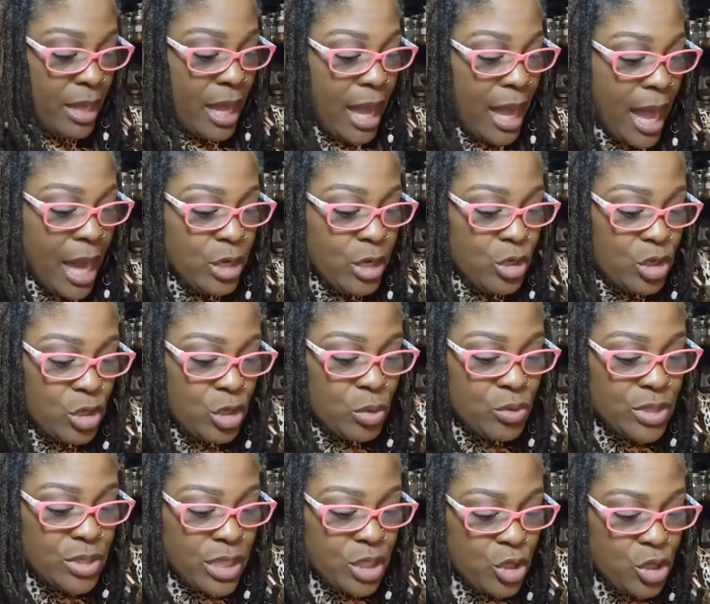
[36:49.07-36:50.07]
and
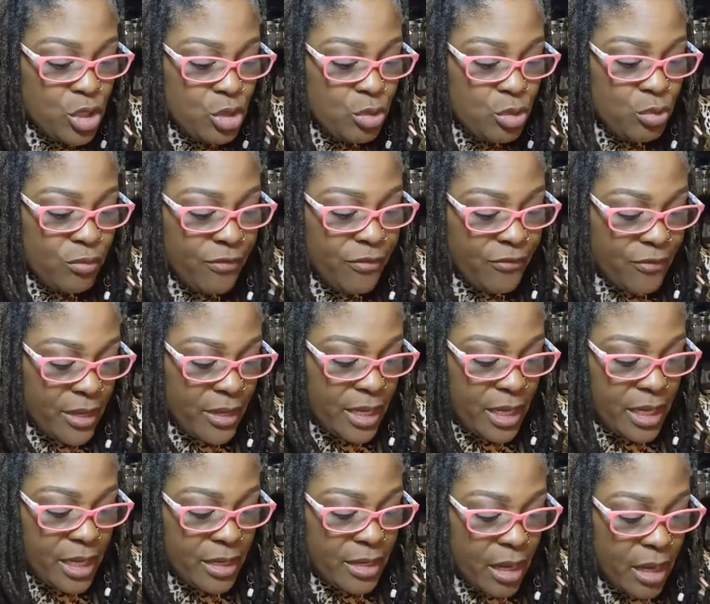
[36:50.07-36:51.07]
use it to
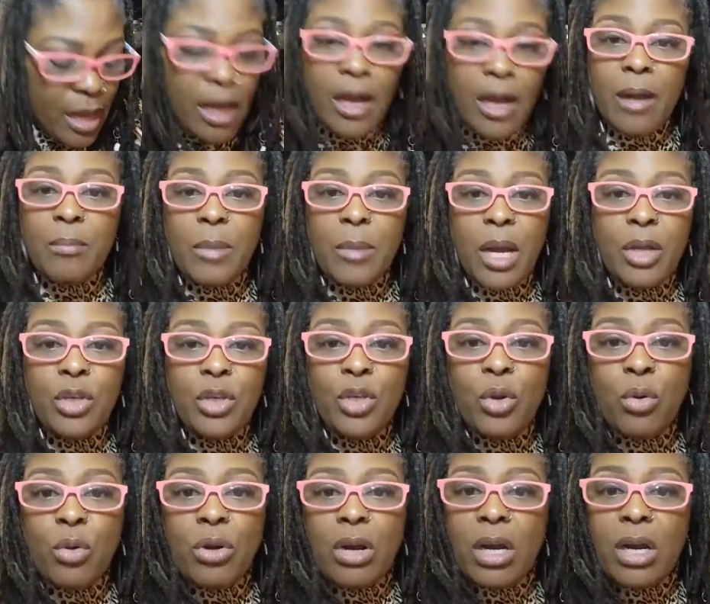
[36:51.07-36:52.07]
feed um,
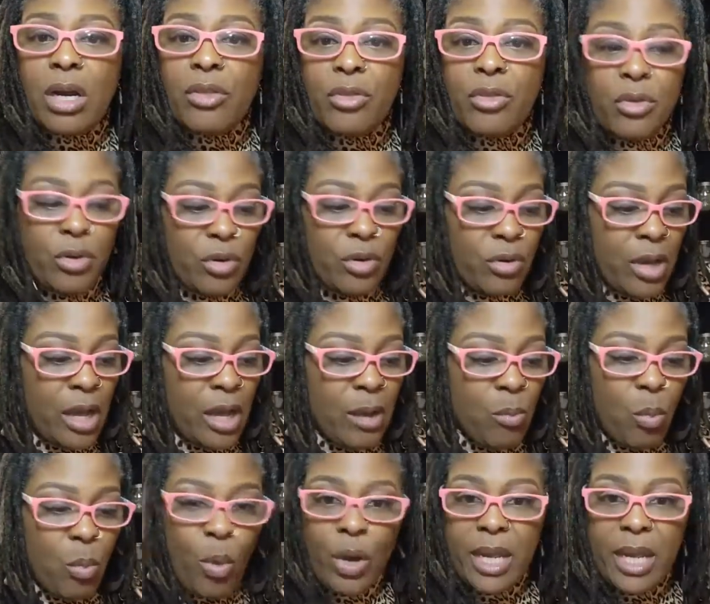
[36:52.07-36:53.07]
your other
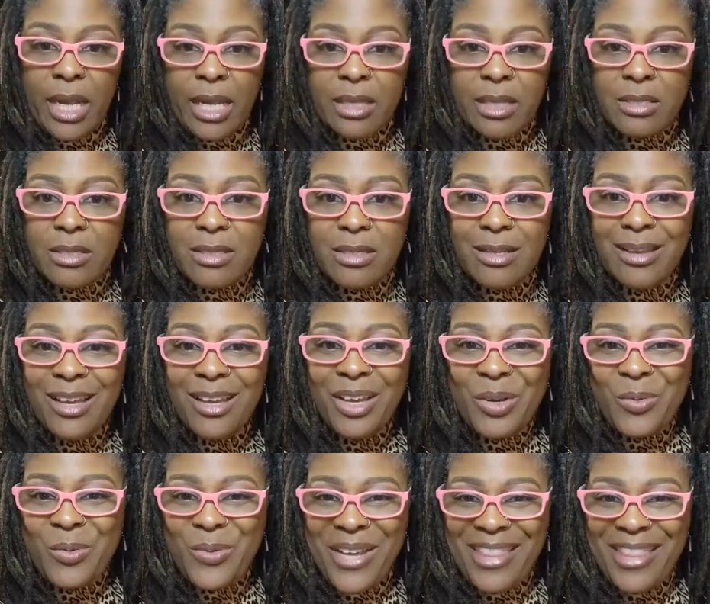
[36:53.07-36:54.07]
um, workings
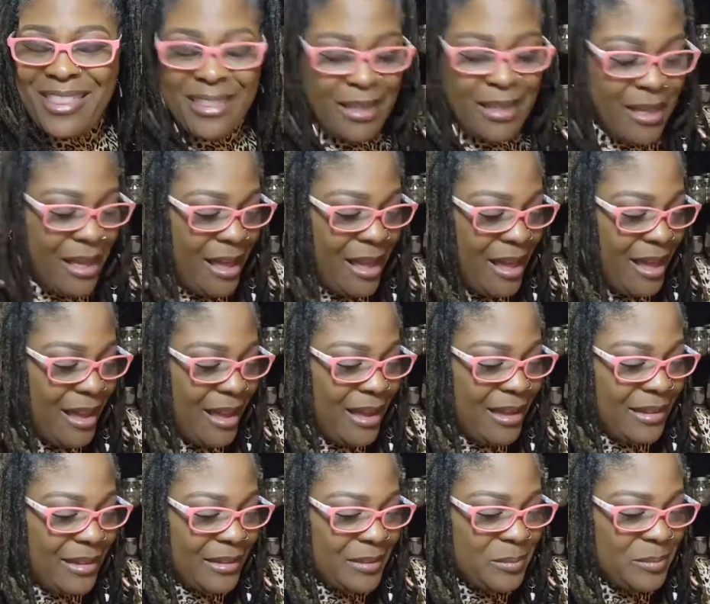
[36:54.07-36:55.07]
with,
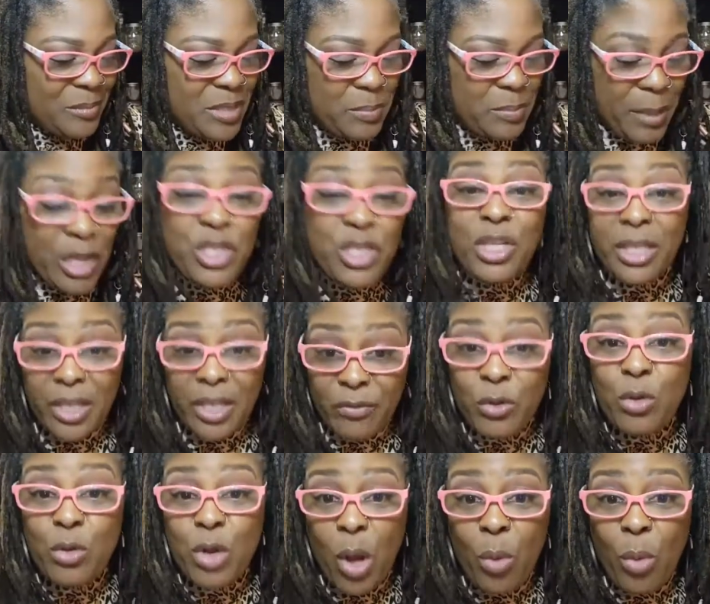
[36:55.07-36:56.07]
um, especially if
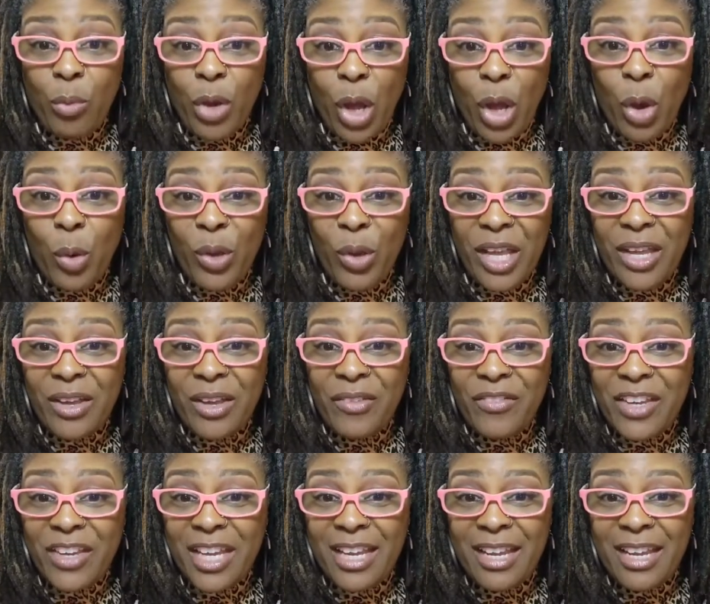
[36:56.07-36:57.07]
you don't know if
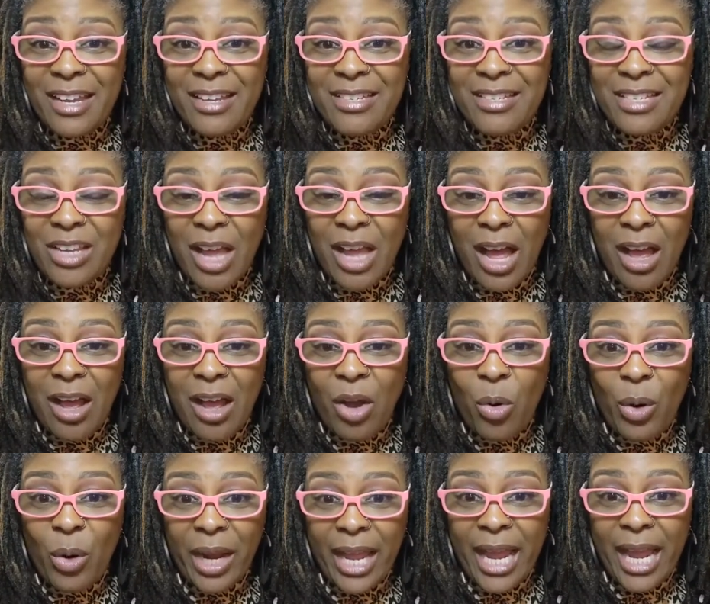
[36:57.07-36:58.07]
it is uh,
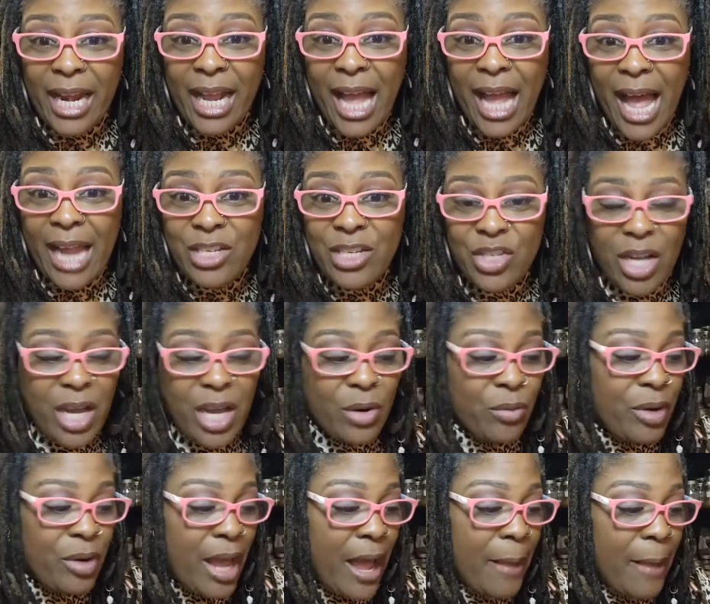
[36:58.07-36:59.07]
organic High John or
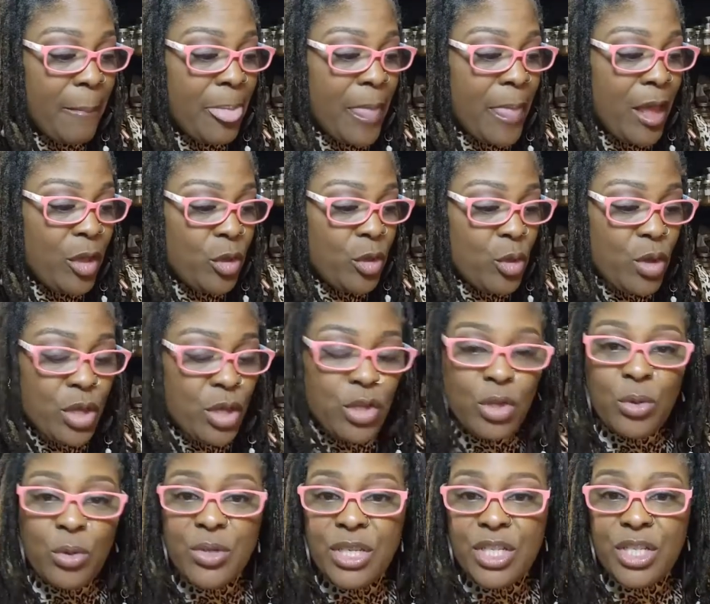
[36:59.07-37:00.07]
not. You can
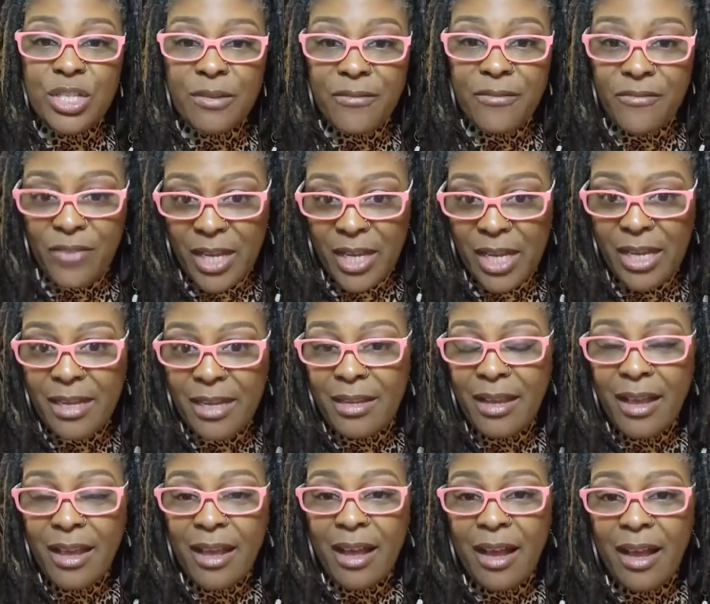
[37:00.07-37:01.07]
use it to feed
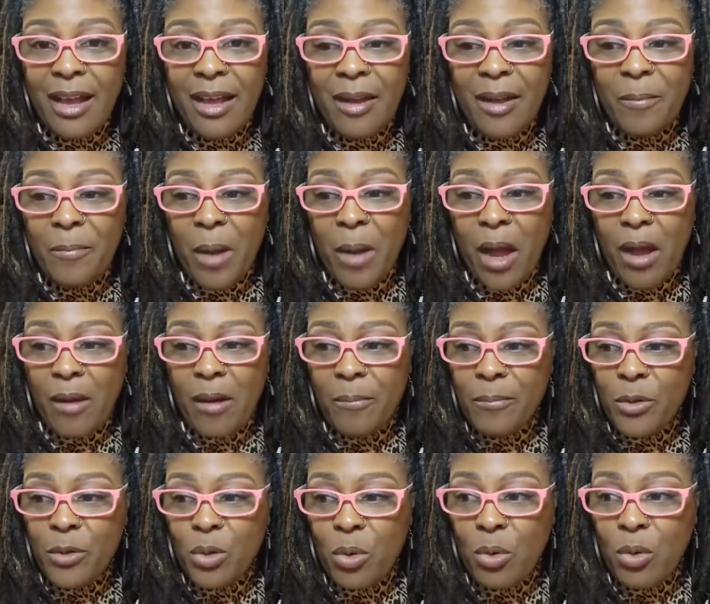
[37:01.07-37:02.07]
um, um,
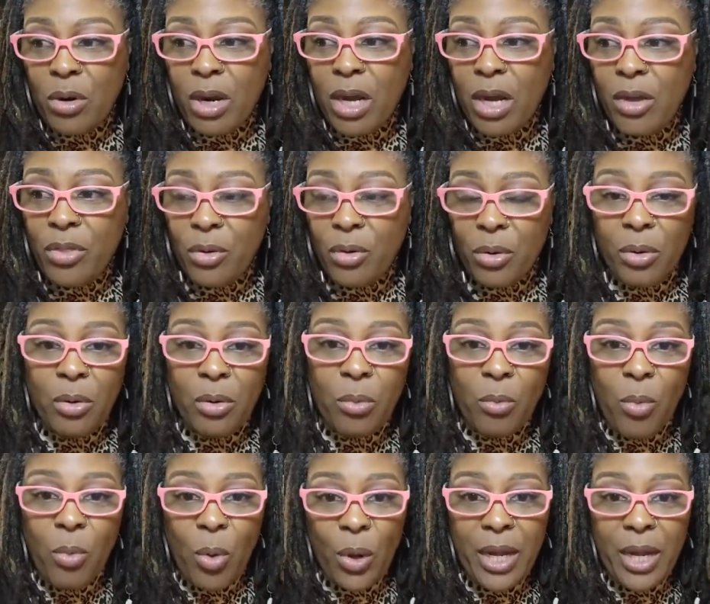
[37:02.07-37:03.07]
your other
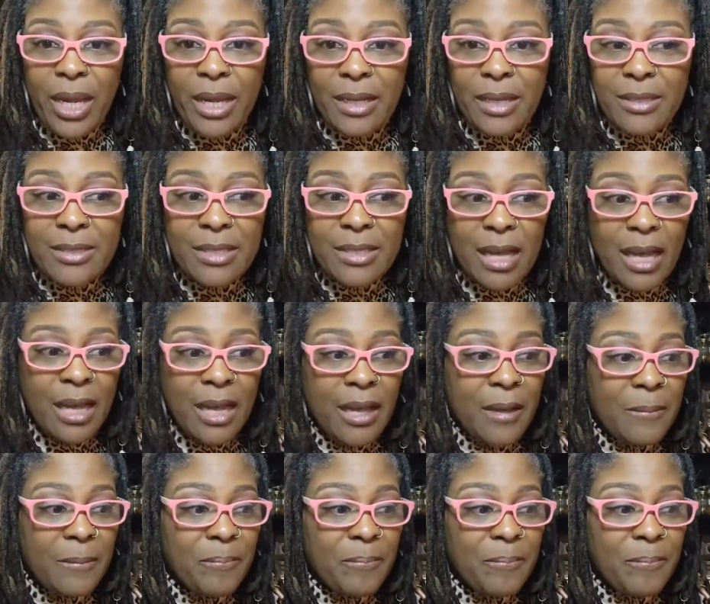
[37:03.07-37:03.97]
workings. Um,